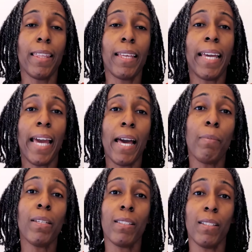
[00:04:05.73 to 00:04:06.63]
The
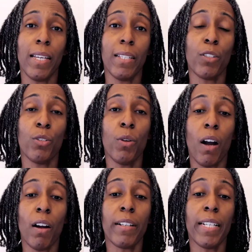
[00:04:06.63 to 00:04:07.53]
gap has led to
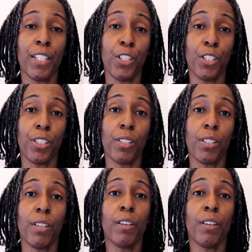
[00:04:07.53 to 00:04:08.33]
our nation's